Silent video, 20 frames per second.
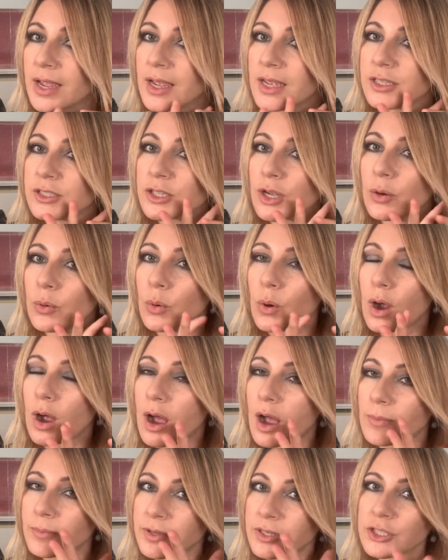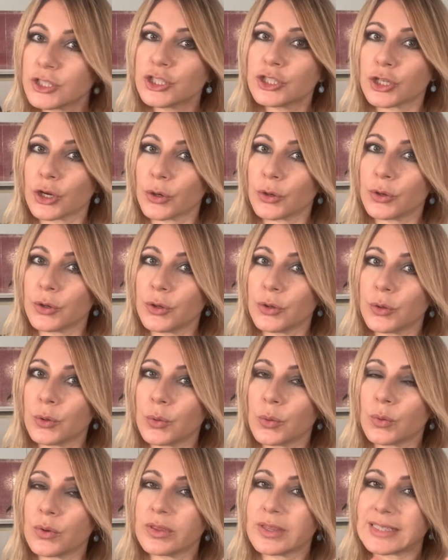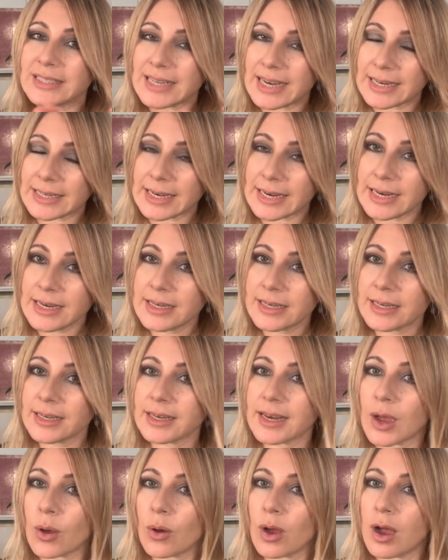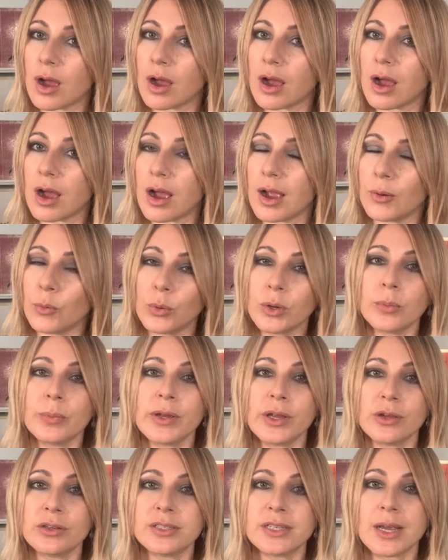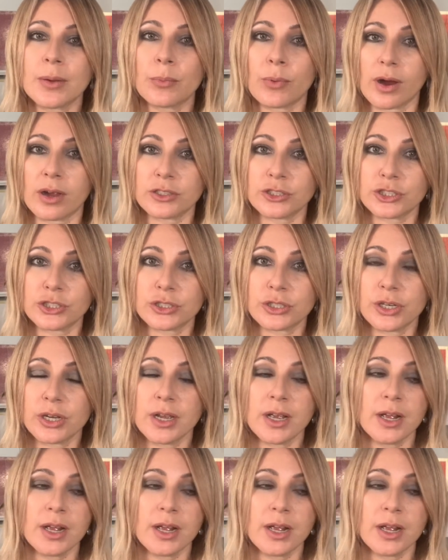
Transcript: So I'm going to show you the technique. Now, I will be using a brush.